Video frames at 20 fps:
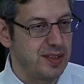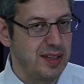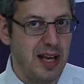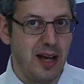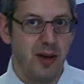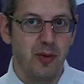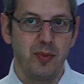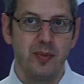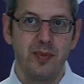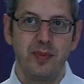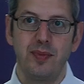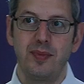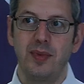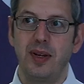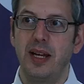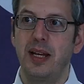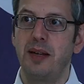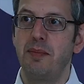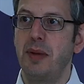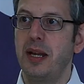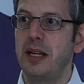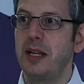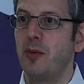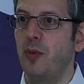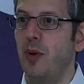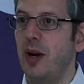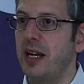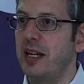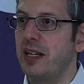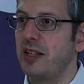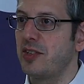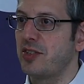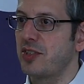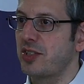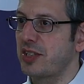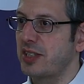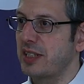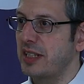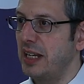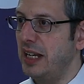Now, in many
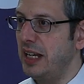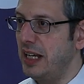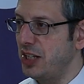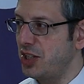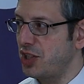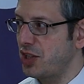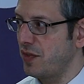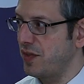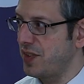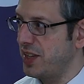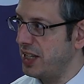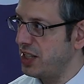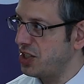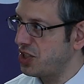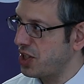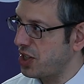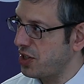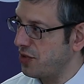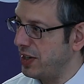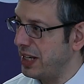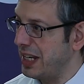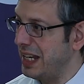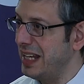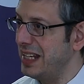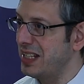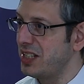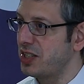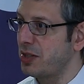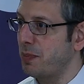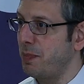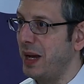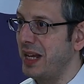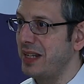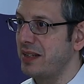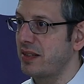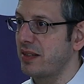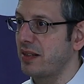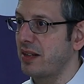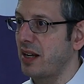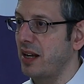ways, each of these 3
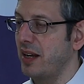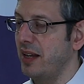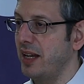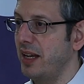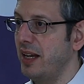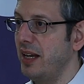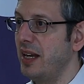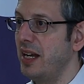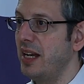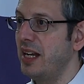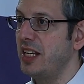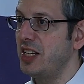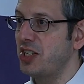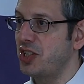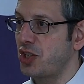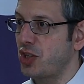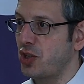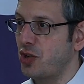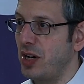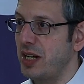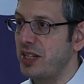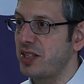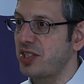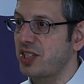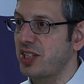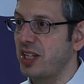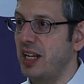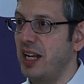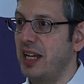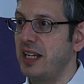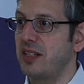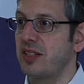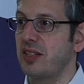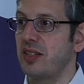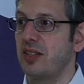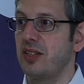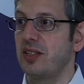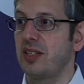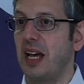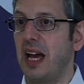independently is
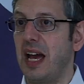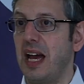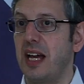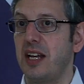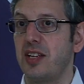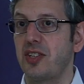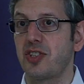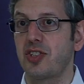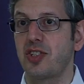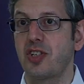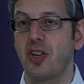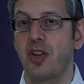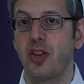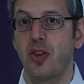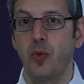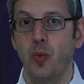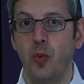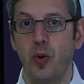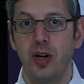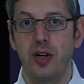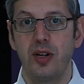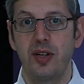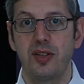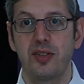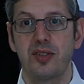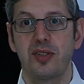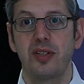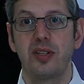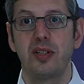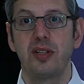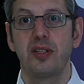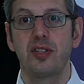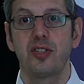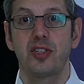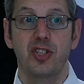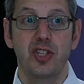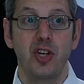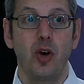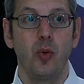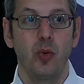translated as the word
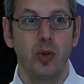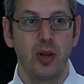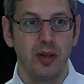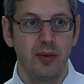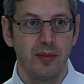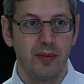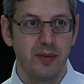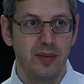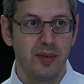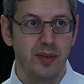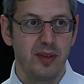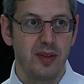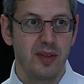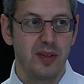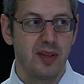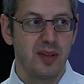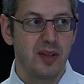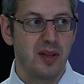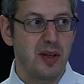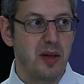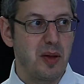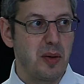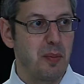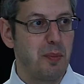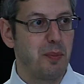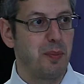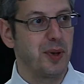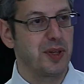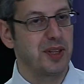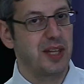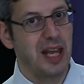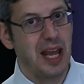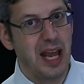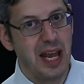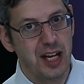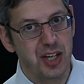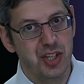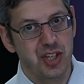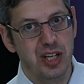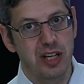soul. But they
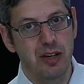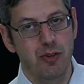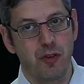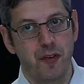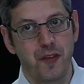actually